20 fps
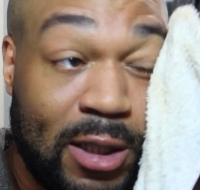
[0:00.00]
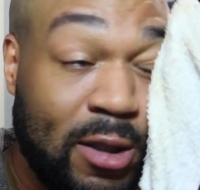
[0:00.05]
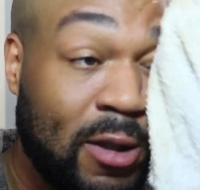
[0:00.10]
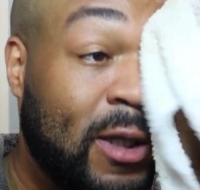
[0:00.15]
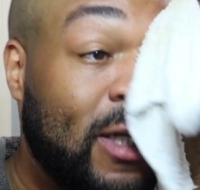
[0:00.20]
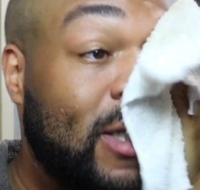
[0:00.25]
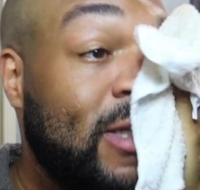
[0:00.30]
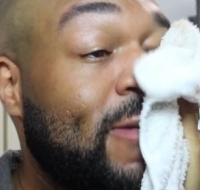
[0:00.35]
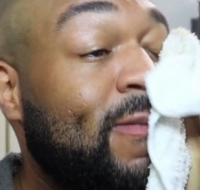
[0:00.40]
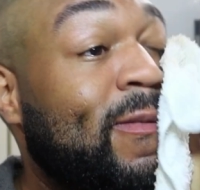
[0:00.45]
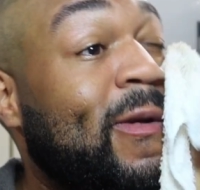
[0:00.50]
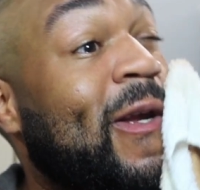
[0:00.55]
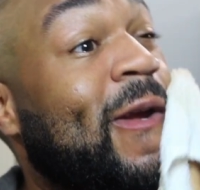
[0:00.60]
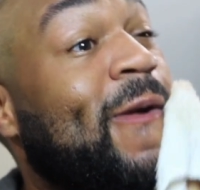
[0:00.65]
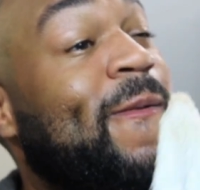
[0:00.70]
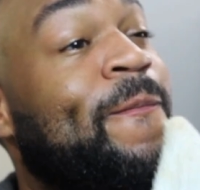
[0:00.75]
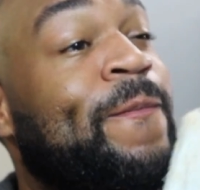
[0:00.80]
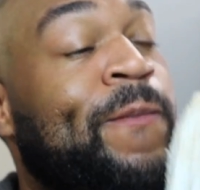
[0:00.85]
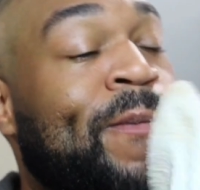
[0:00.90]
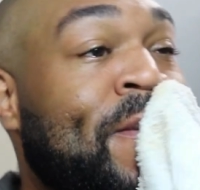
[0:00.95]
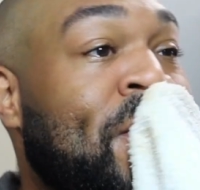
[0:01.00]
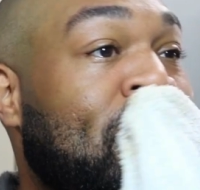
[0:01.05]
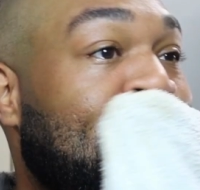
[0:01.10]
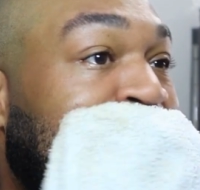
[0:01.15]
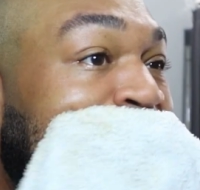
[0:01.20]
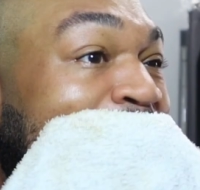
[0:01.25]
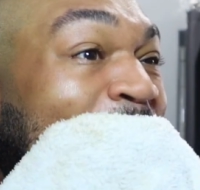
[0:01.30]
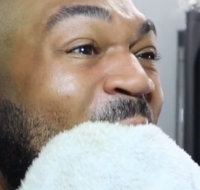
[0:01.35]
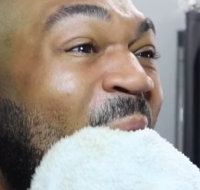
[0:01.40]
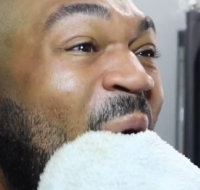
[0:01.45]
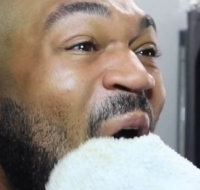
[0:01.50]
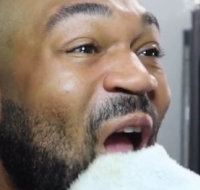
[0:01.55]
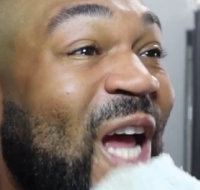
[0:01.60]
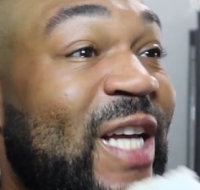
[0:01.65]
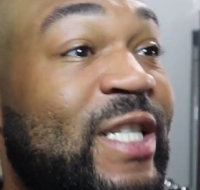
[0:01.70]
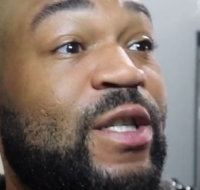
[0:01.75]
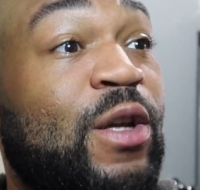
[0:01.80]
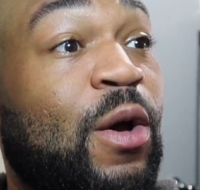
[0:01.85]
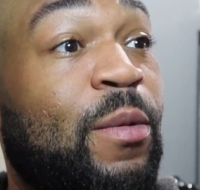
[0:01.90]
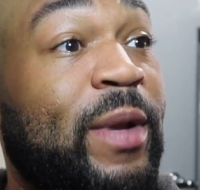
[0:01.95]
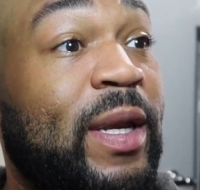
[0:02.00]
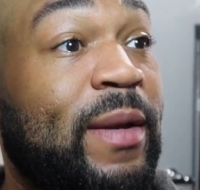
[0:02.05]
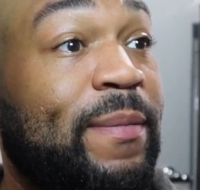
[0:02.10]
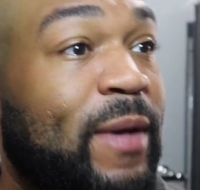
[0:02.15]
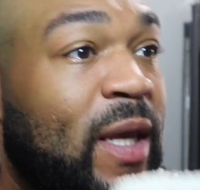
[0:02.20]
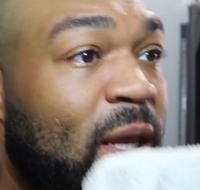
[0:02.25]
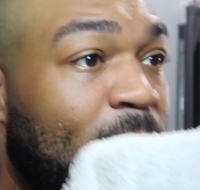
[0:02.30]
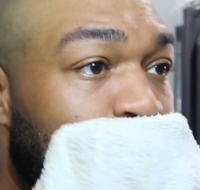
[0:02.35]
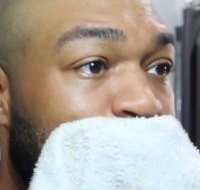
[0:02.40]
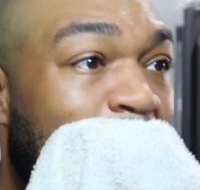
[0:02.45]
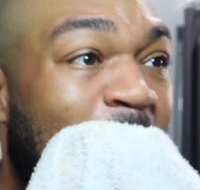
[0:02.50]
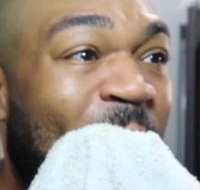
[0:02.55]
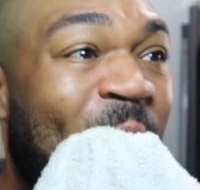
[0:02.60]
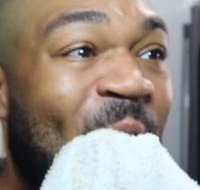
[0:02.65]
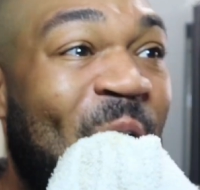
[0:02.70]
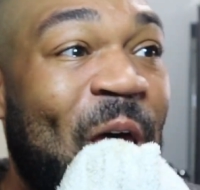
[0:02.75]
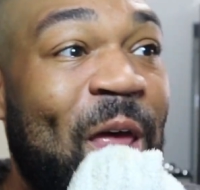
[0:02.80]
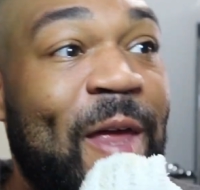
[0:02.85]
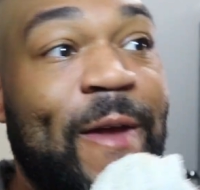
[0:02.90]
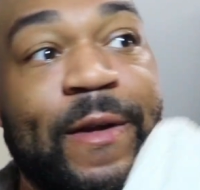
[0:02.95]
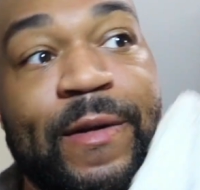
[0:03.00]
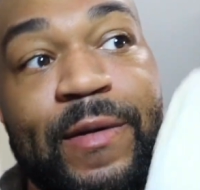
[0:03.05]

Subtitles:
then you get to meet so many people